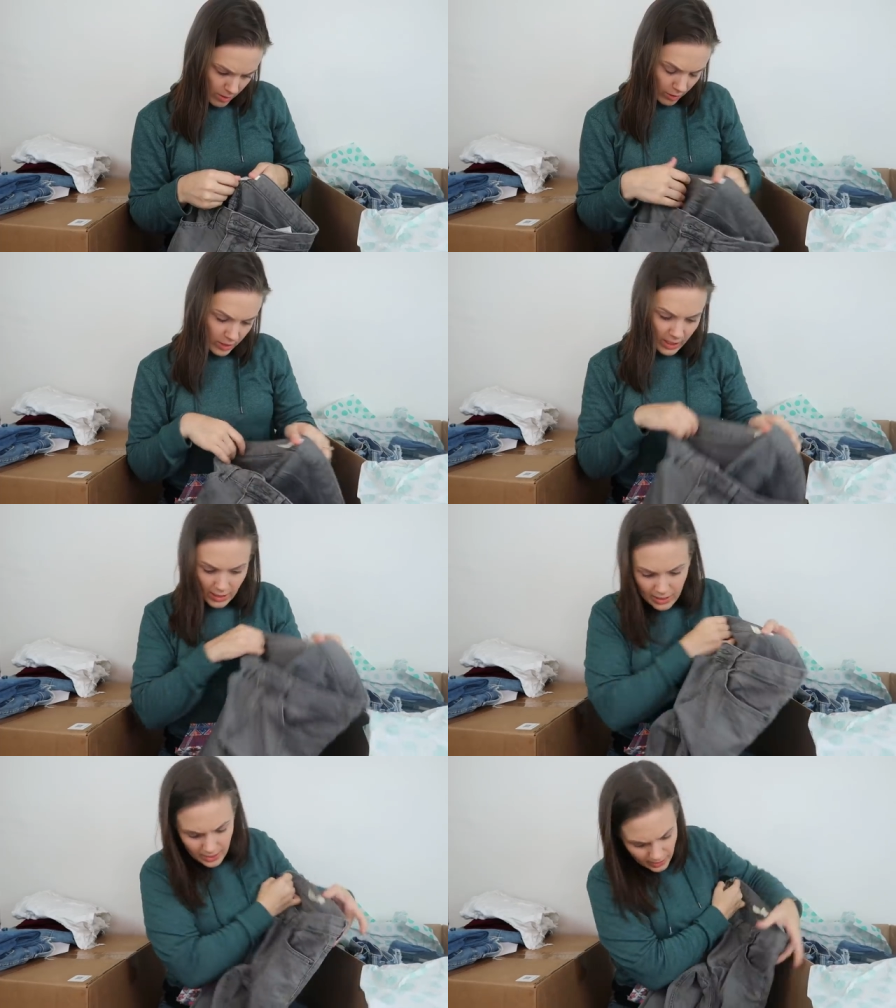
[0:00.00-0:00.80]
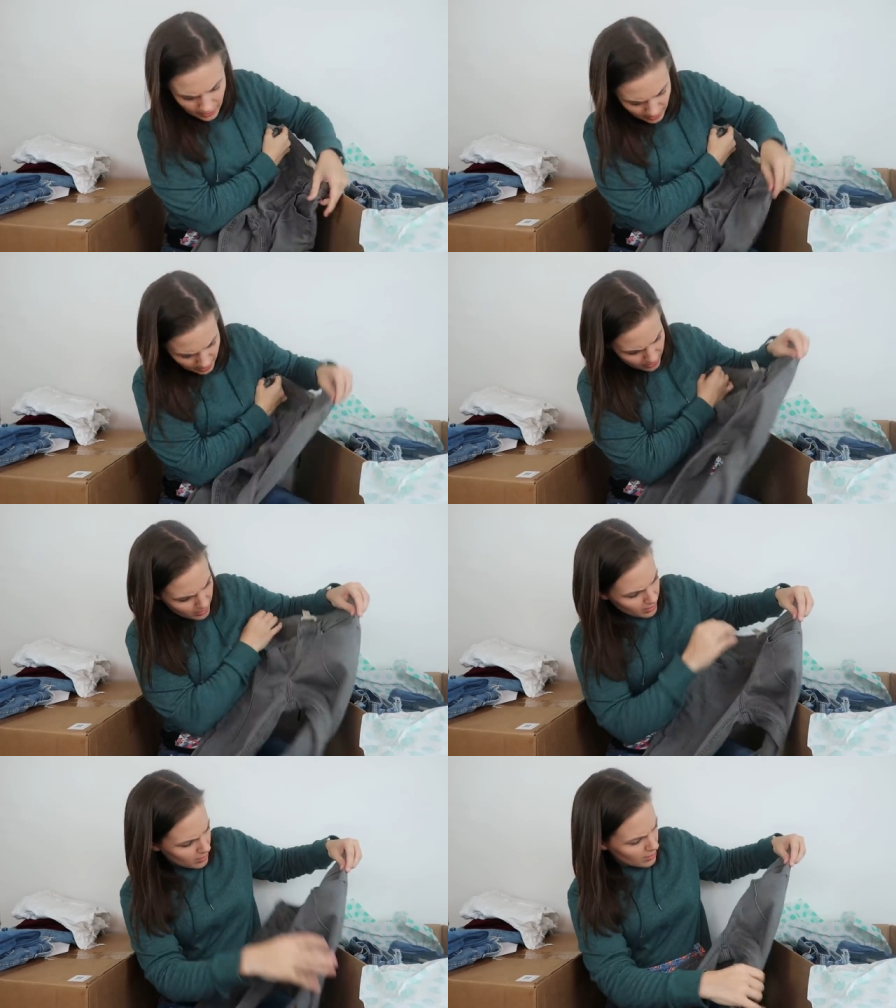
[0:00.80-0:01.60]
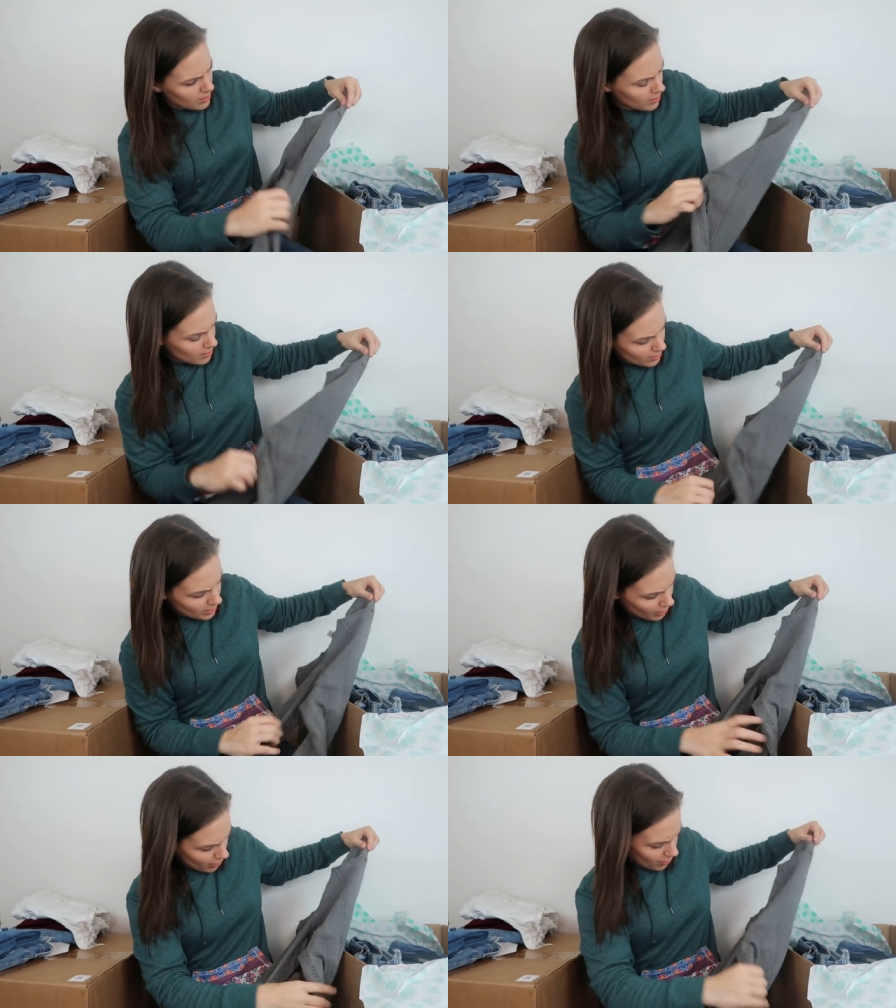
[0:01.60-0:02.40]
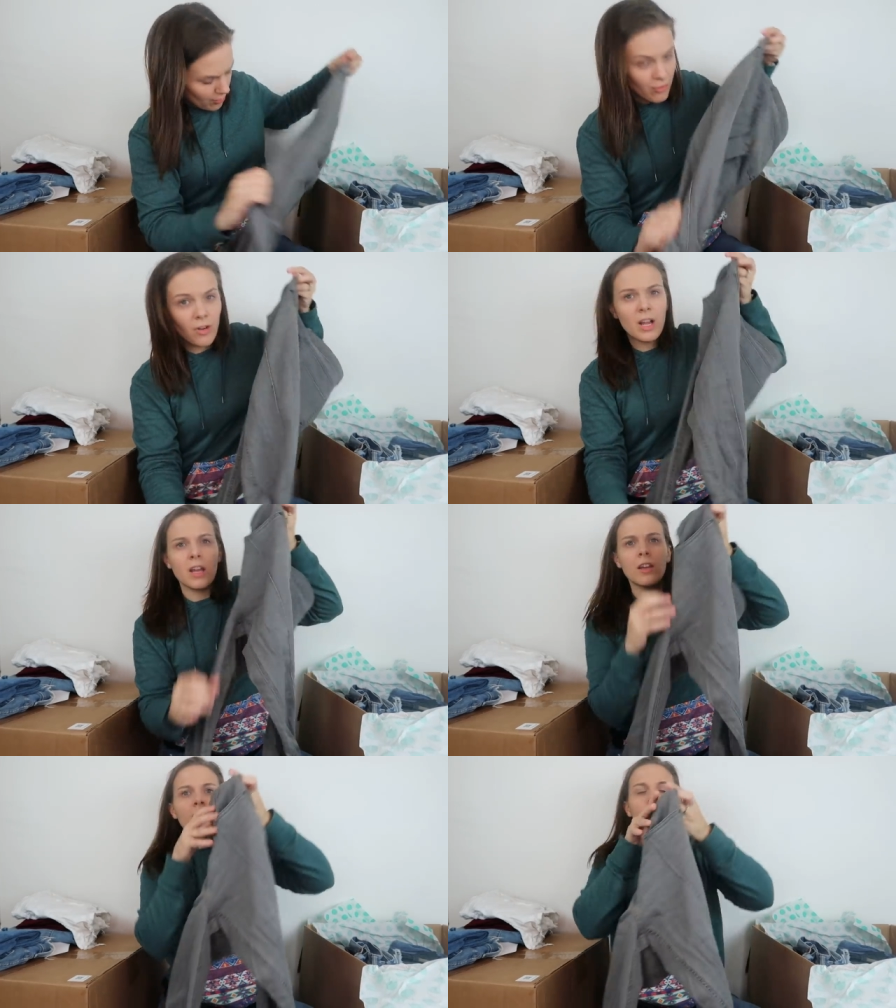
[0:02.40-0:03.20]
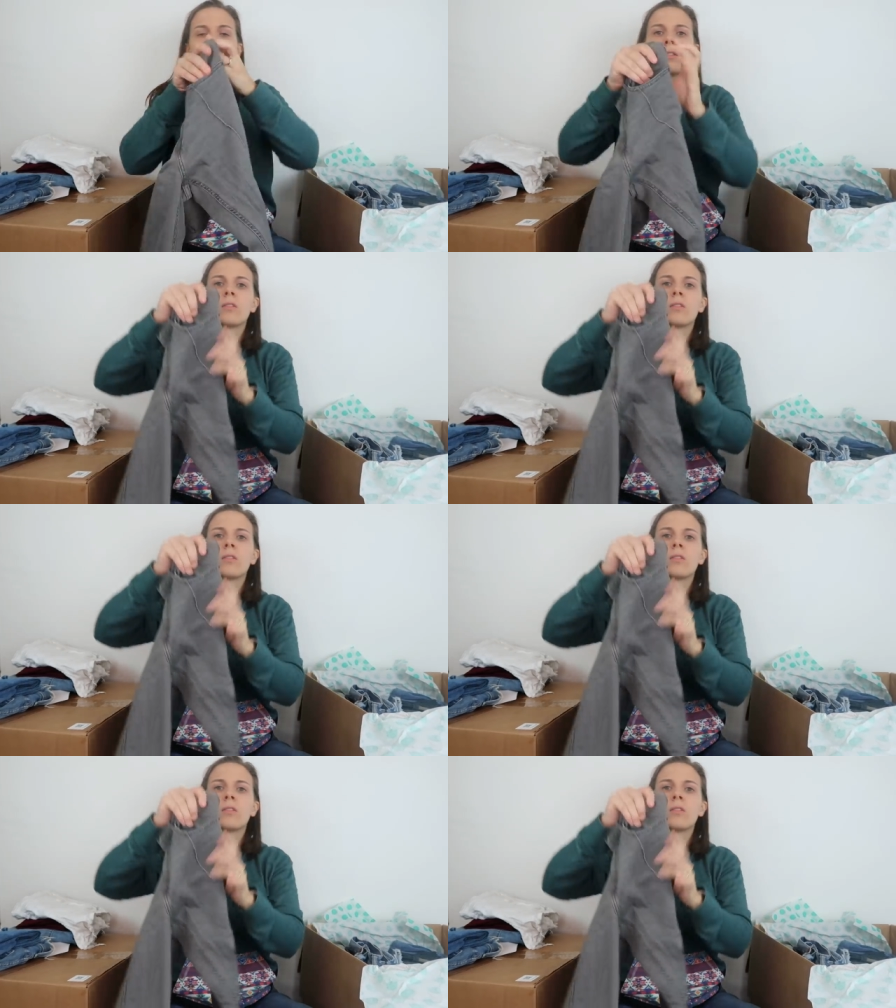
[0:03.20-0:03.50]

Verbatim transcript: They're a size six. They are gray.